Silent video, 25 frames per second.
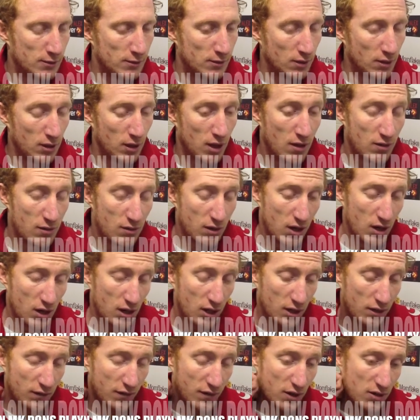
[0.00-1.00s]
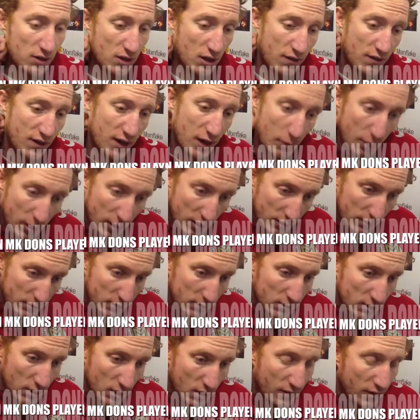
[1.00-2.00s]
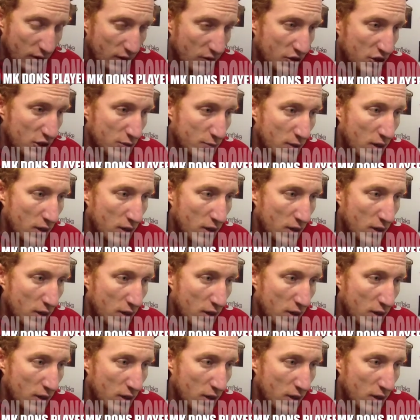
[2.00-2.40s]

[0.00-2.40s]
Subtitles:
Yeah, I think the first half hour we moved it across